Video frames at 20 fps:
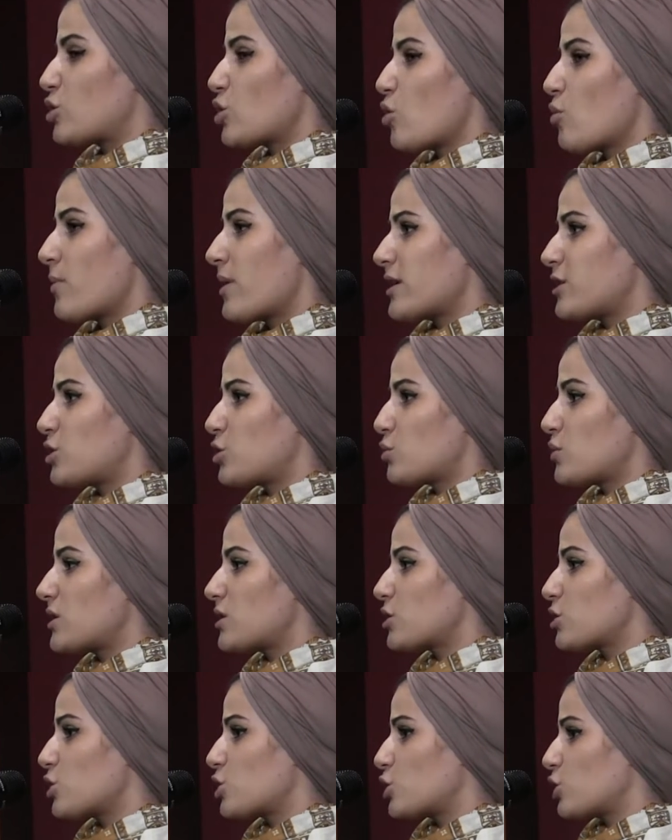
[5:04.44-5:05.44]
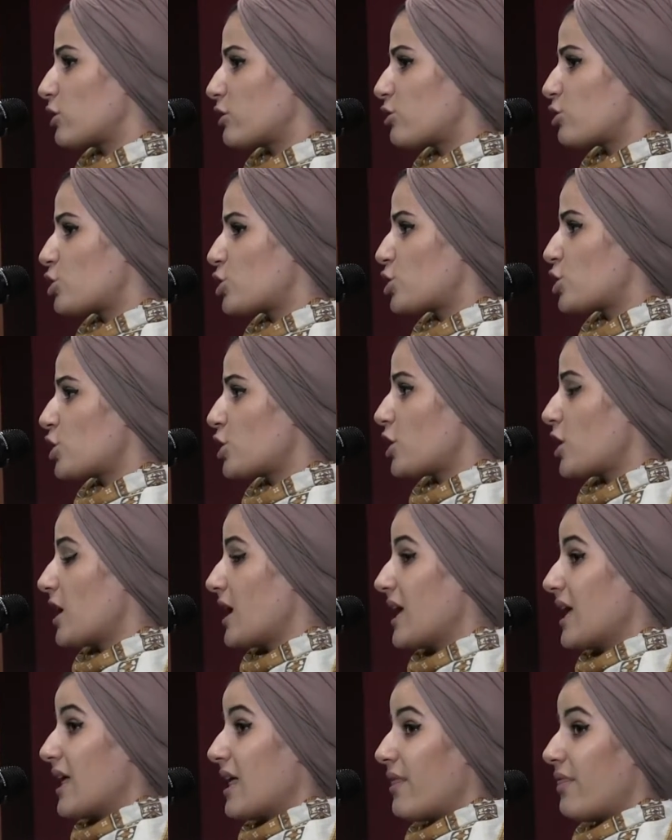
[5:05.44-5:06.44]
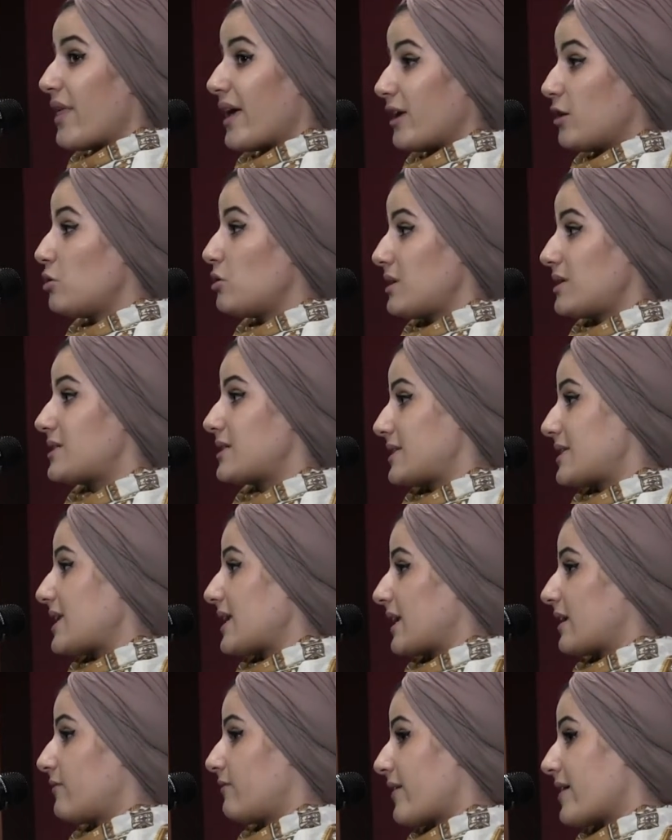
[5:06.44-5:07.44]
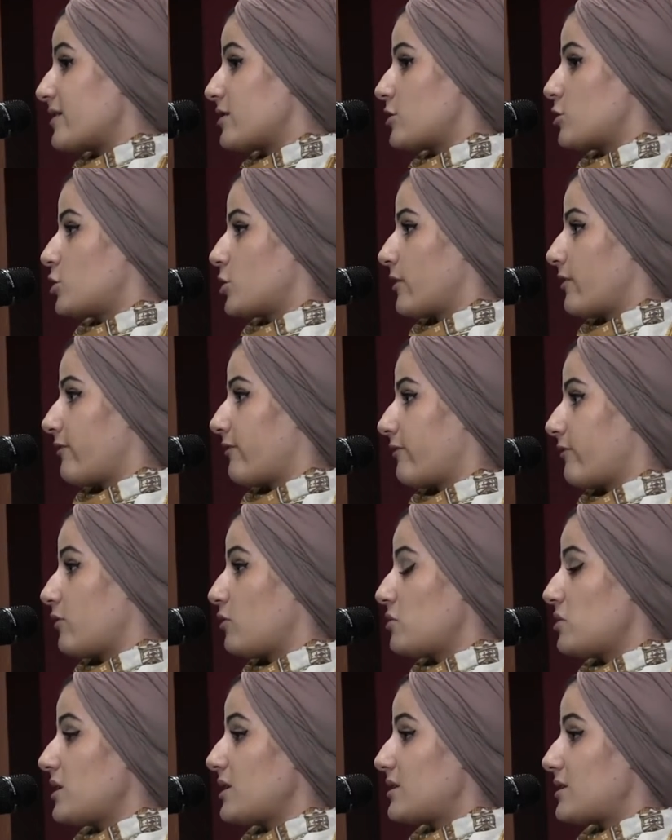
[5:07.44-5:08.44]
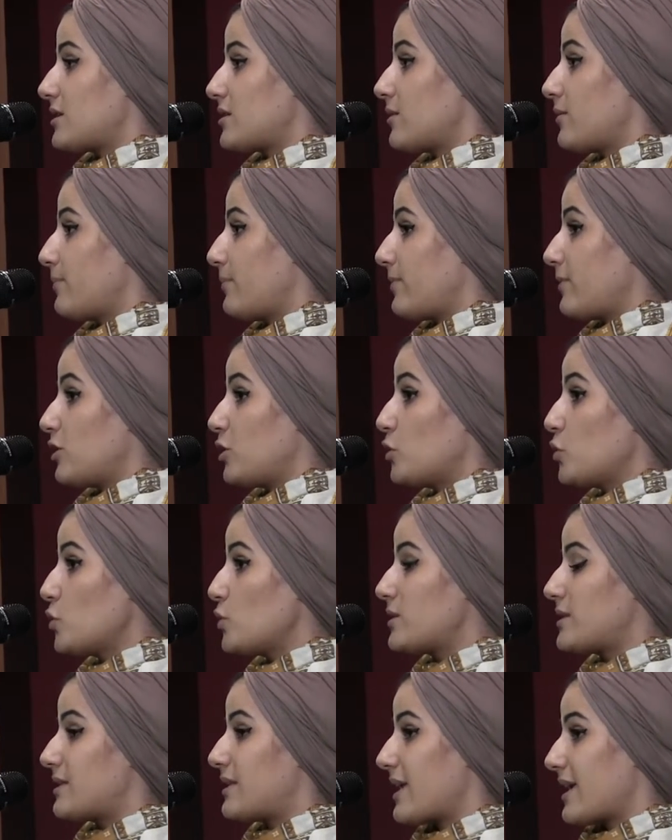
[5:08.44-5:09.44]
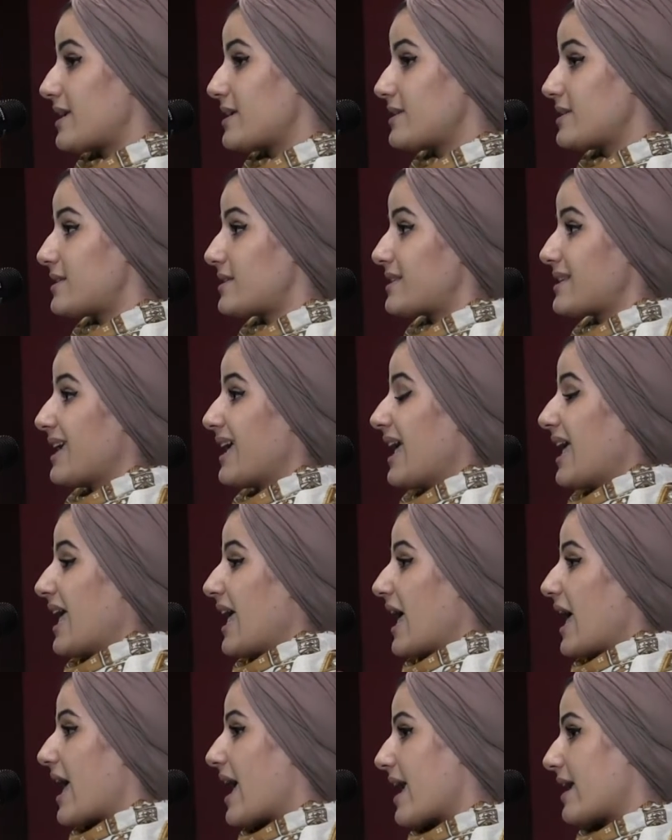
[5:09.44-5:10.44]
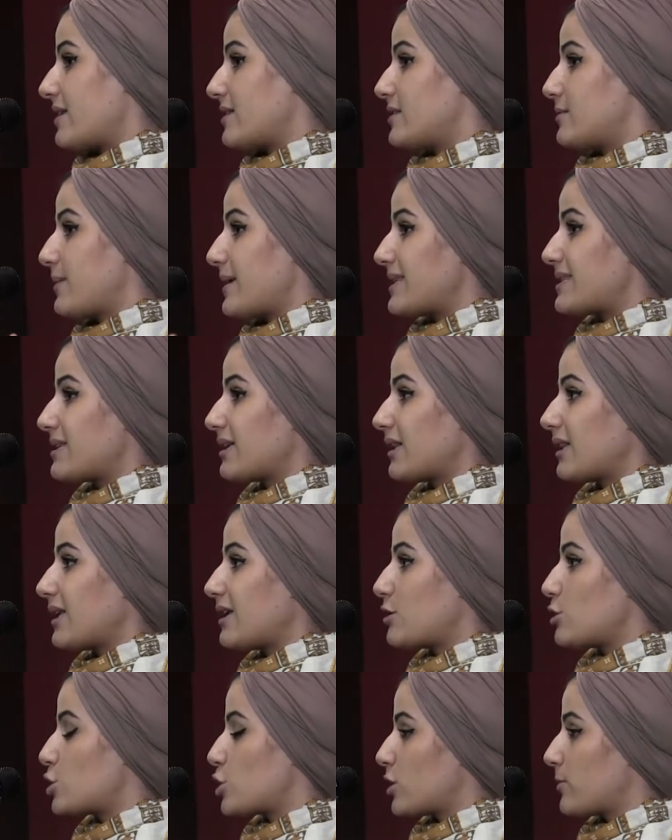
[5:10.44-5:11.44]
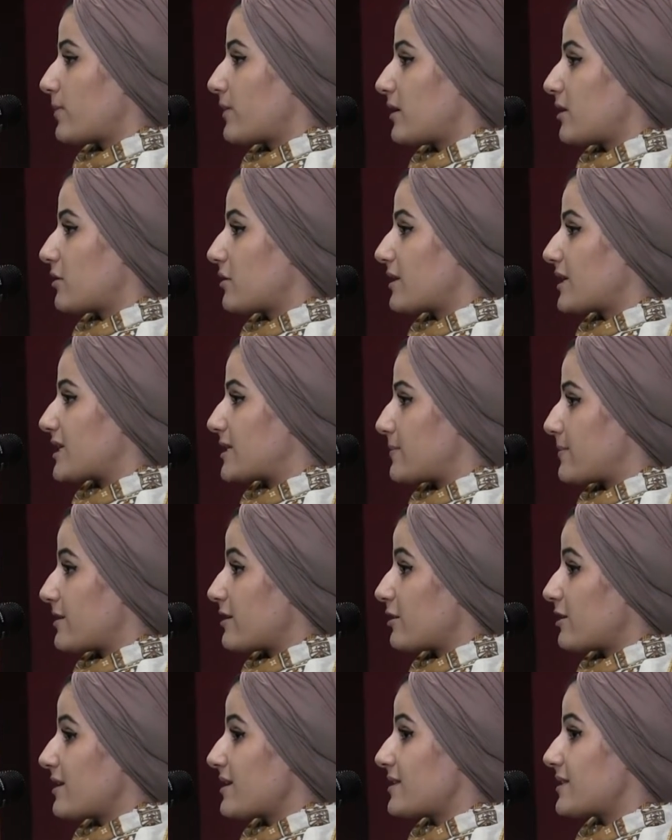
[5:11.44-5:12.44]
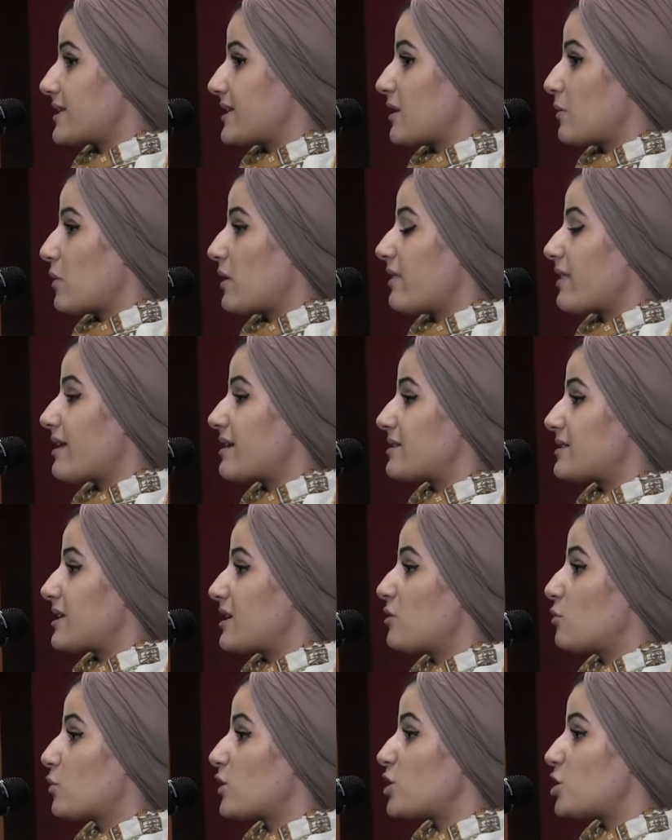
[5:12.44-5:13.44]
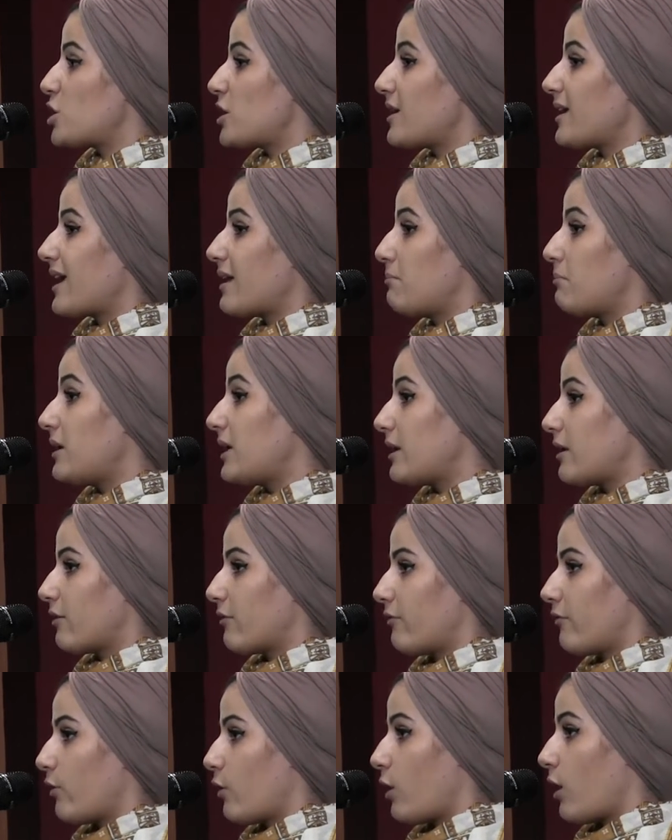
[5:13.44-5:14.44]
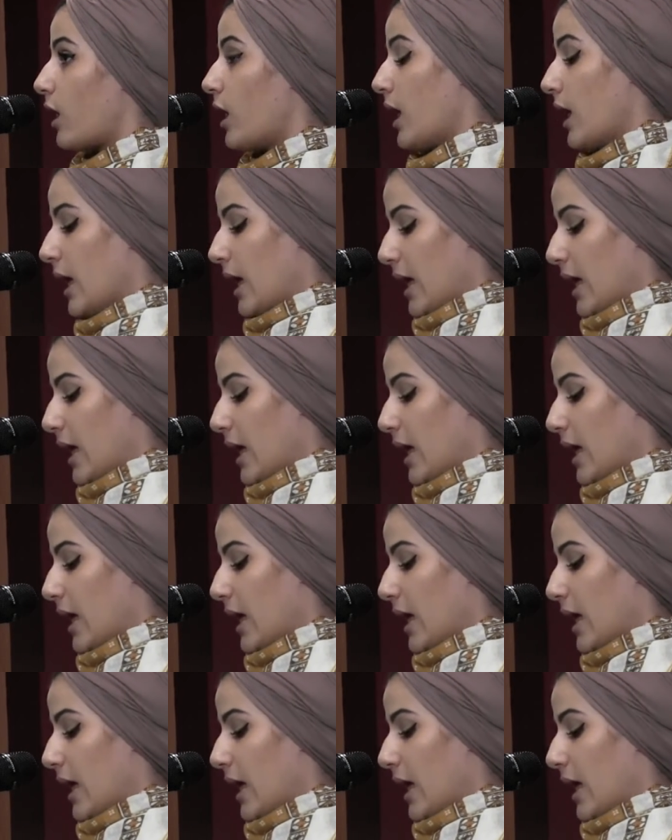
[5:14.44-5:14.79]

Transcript: so much research literature that you need to take advantage of. You need to use this and basically interpret your experience in a way that is enriching and meaningful.